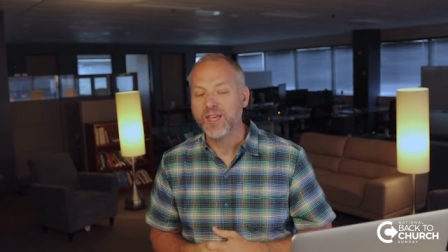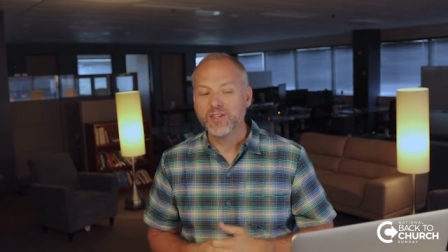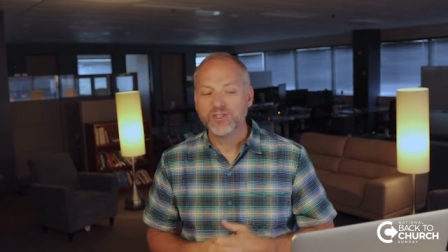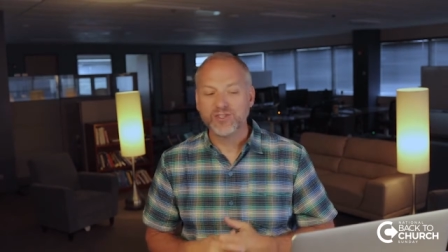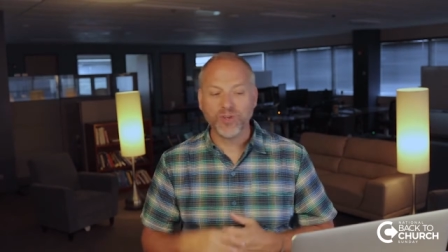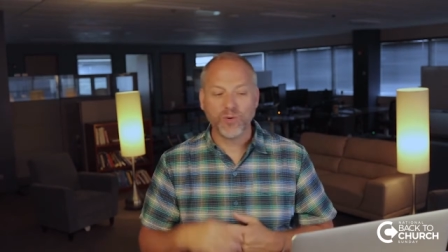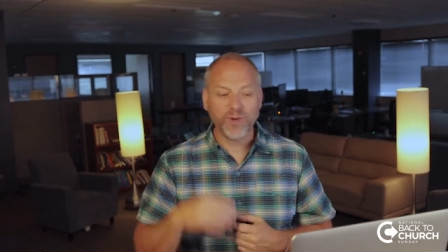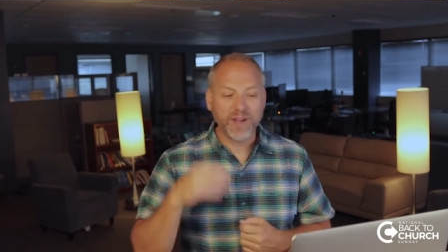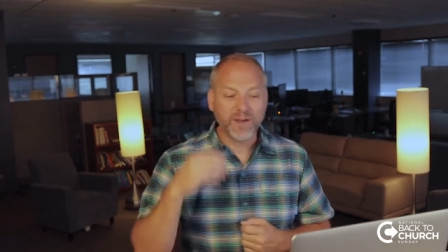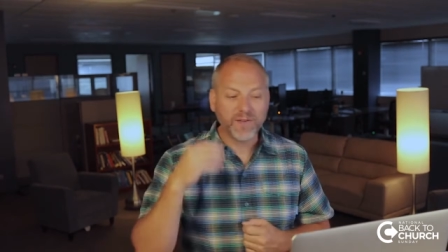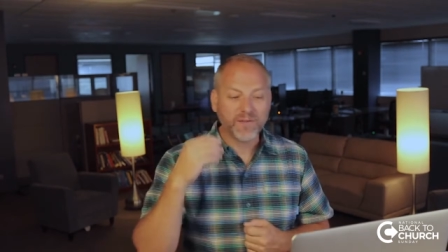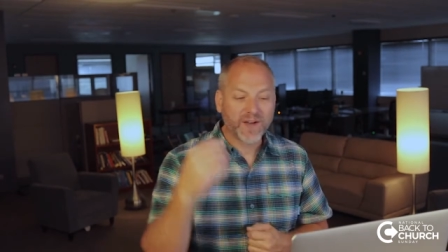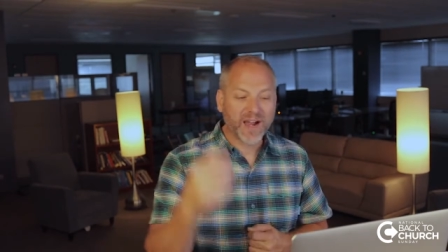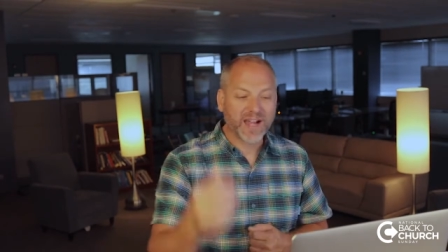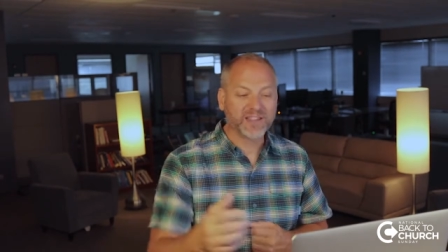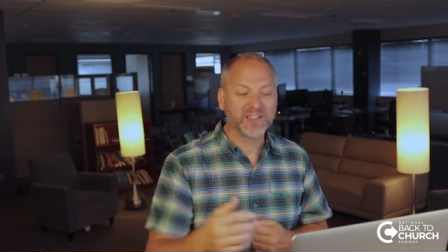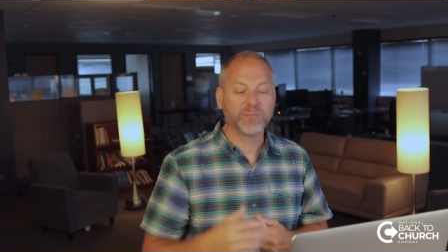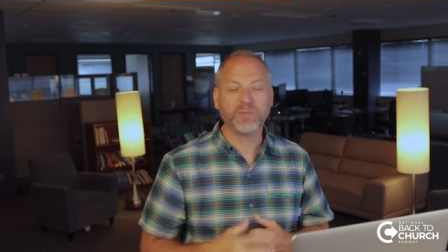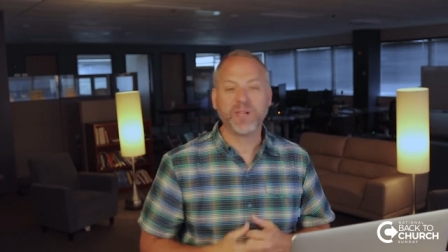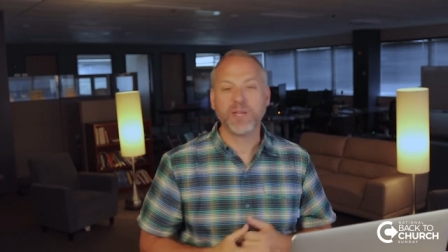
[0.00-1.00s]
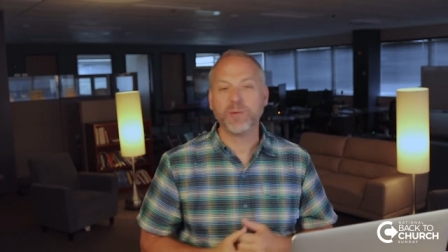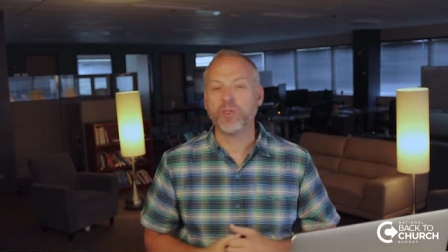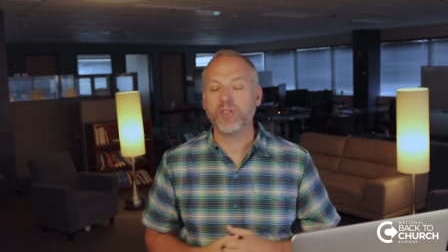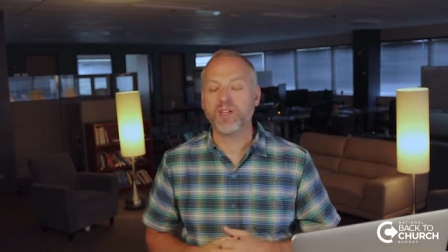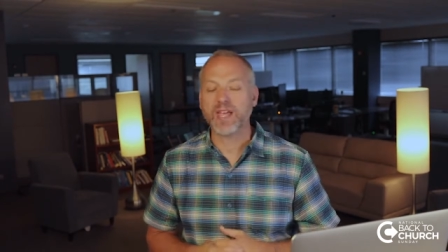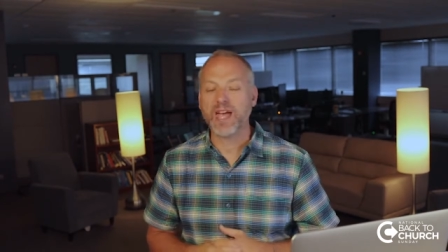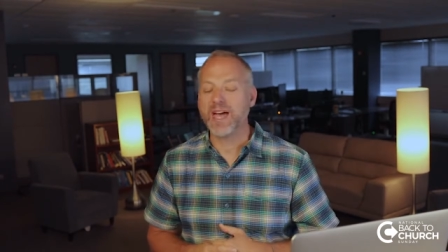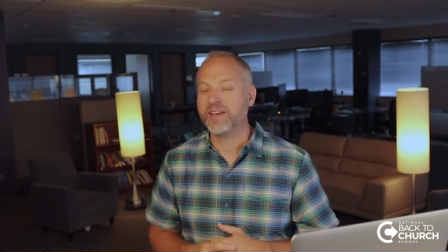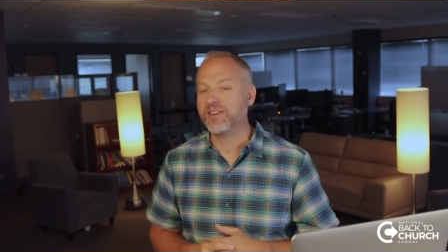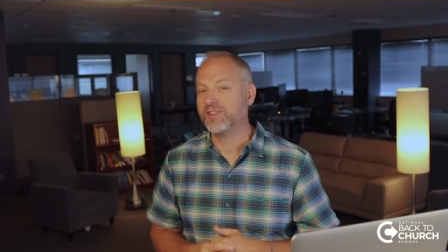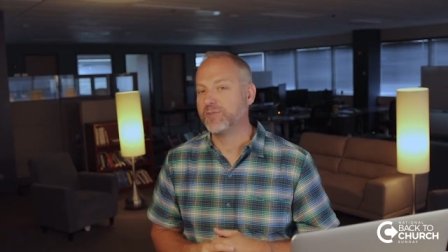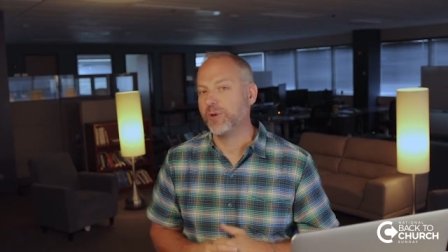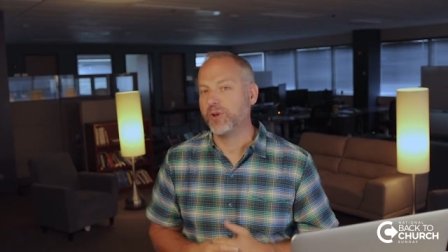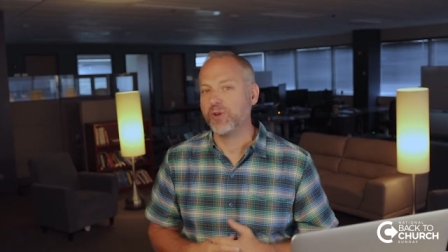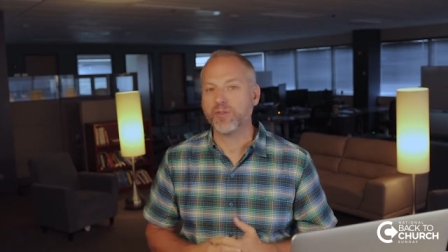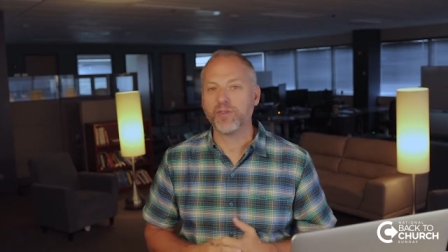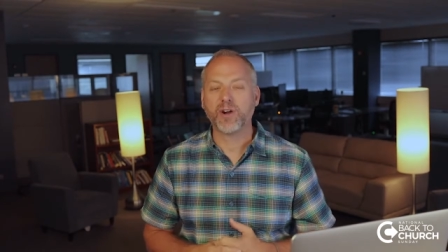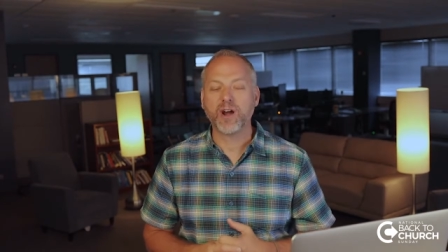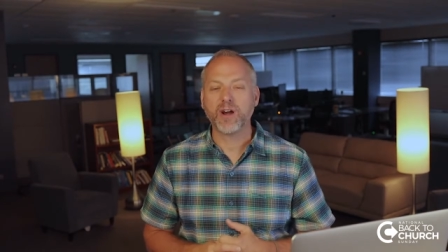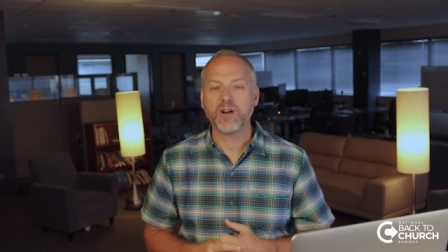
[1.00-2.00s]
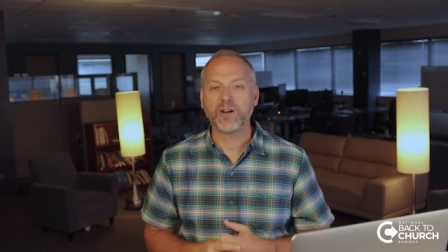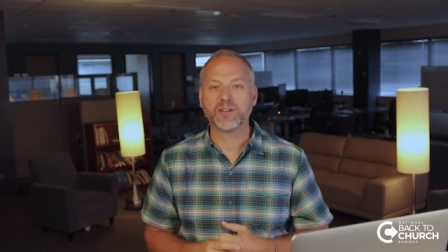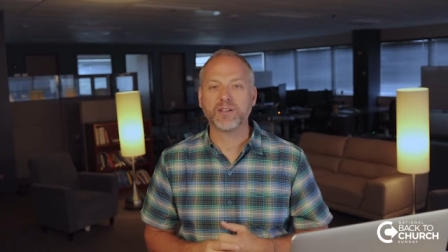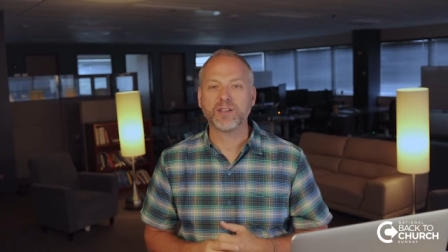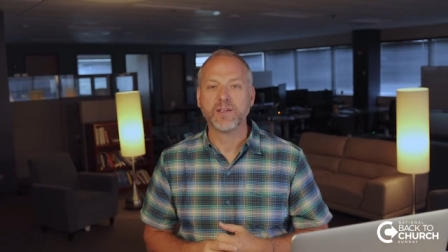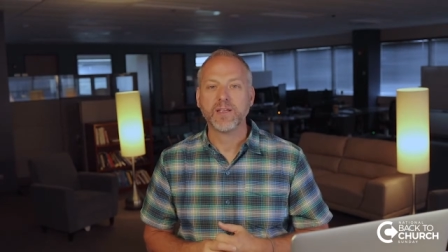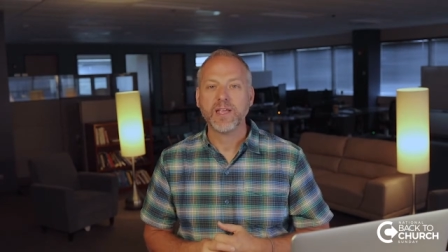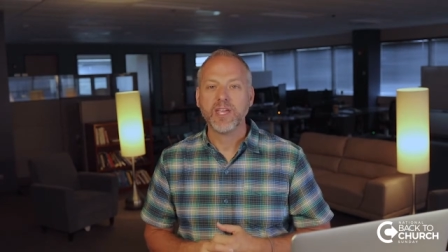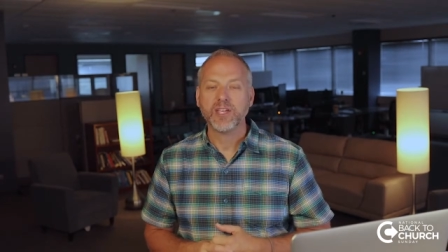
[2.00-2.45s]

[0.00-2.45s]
to invite the people that God has put on their heart.